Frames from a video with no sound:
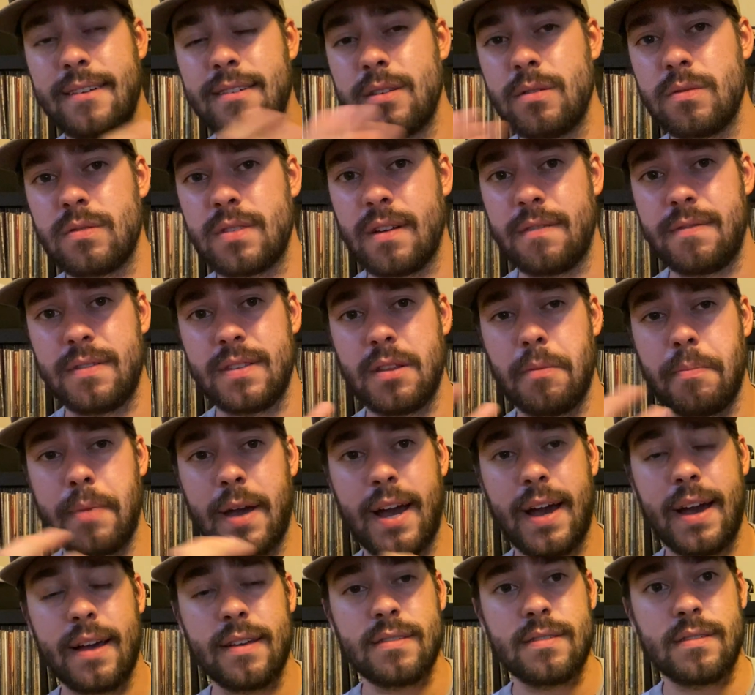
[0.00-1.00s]
Yusef in the
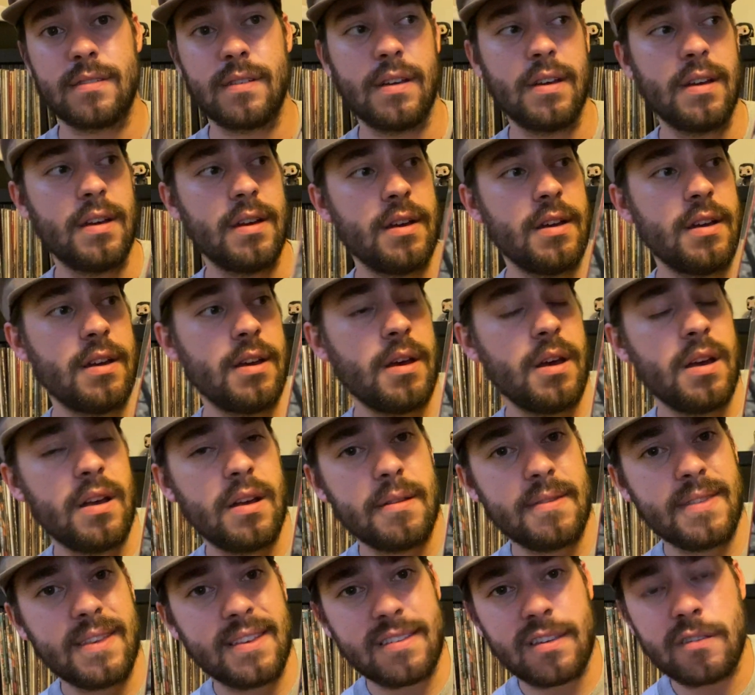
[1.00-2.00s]
past.
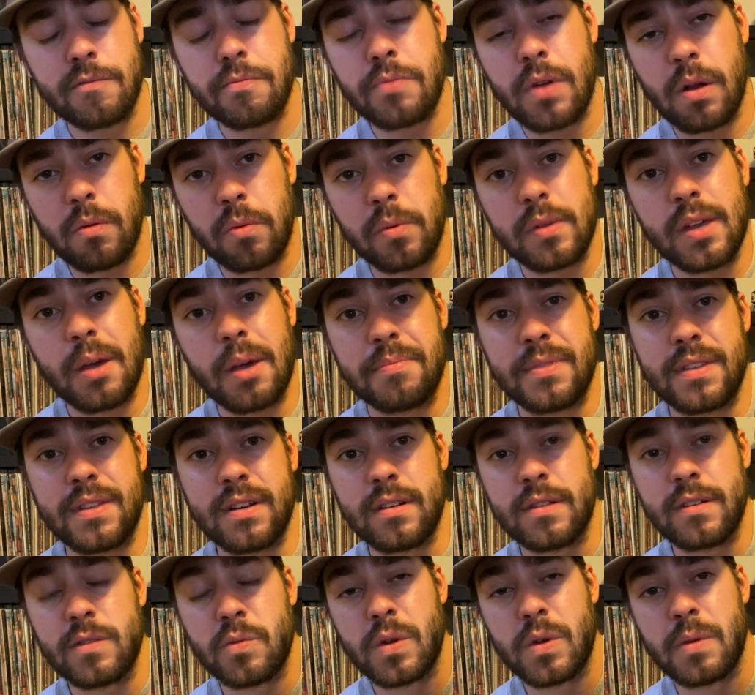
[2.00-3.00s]
This is probably up there
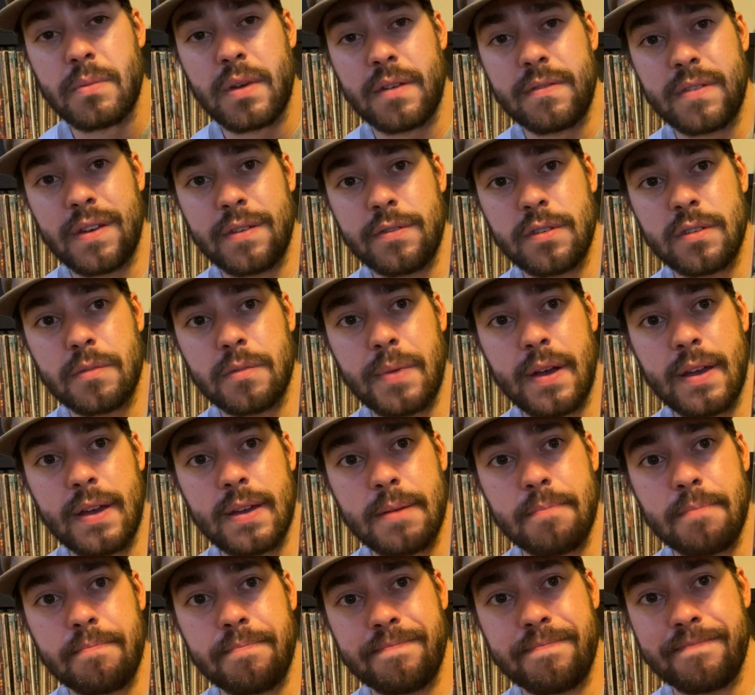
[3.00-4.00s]
as one of my favorites by
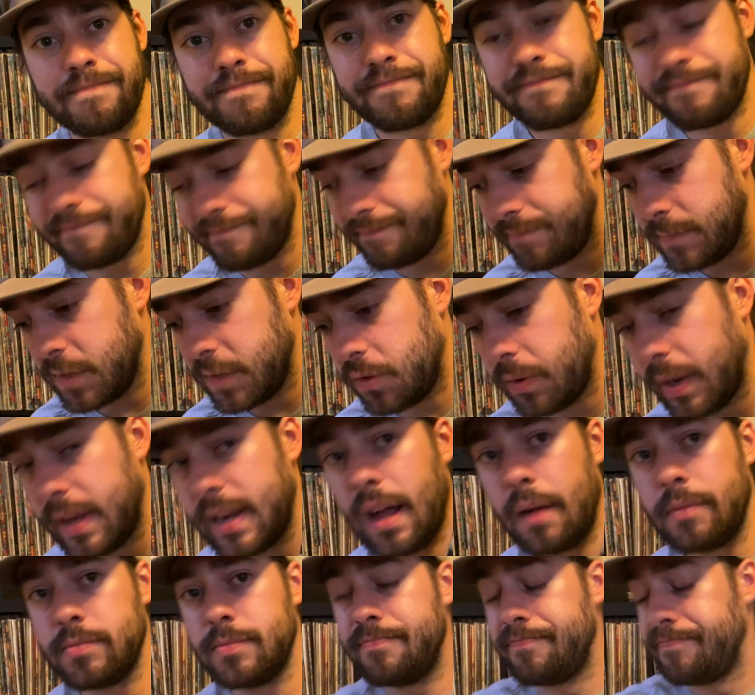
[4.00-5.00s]
him. Great
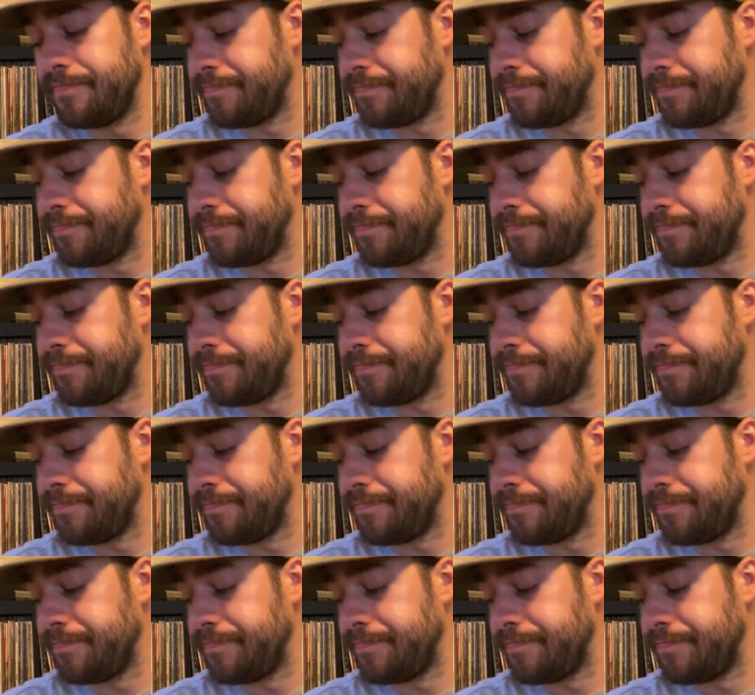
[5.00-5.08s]
album.